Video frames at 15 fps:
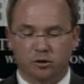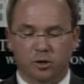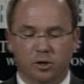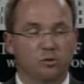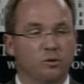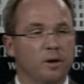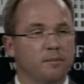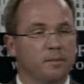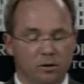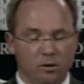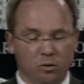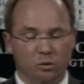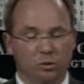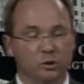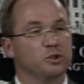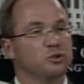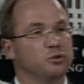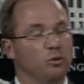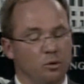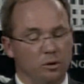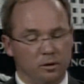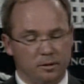equipment were
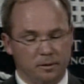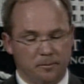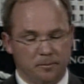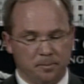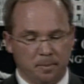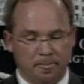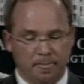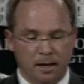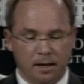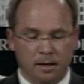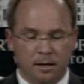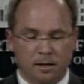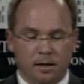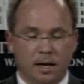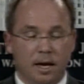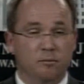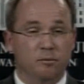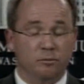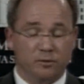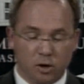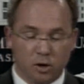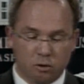stored. A
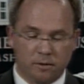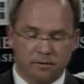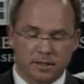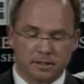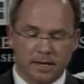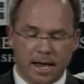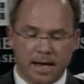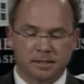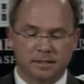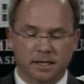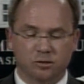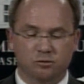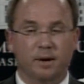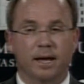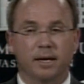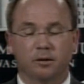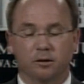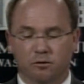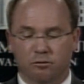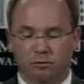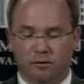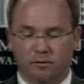review of his access
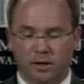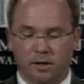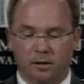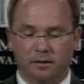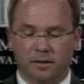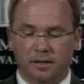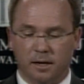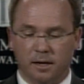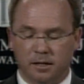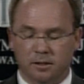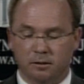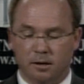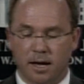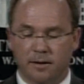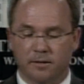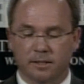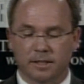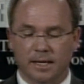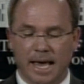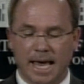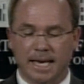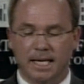records revealed that Dr. Ivins
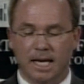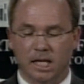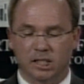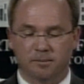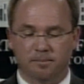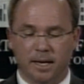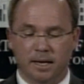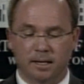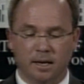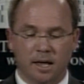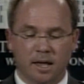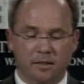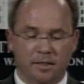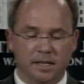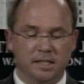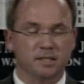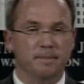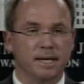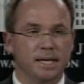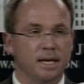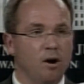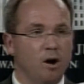had not spent this
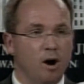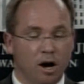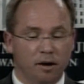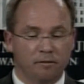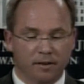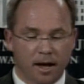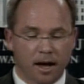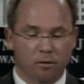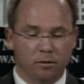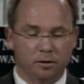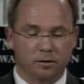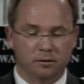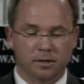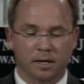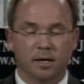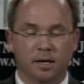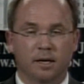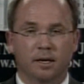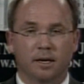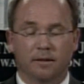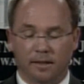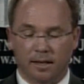many off hours
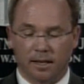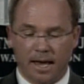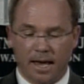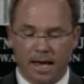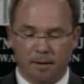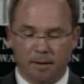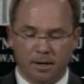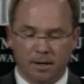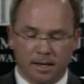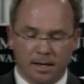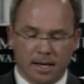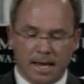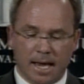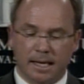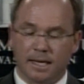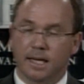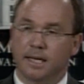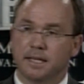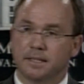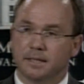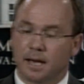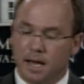in the lab at any
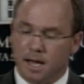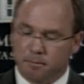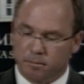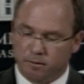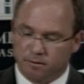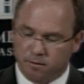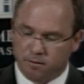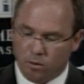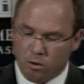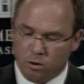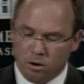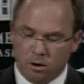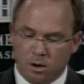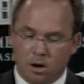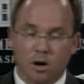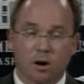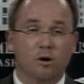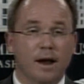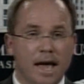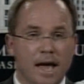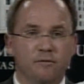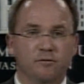time before or
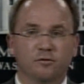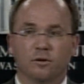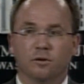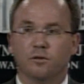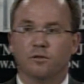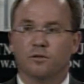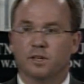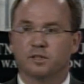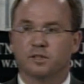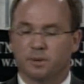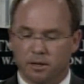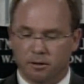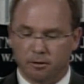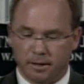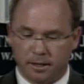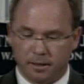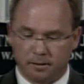after this period.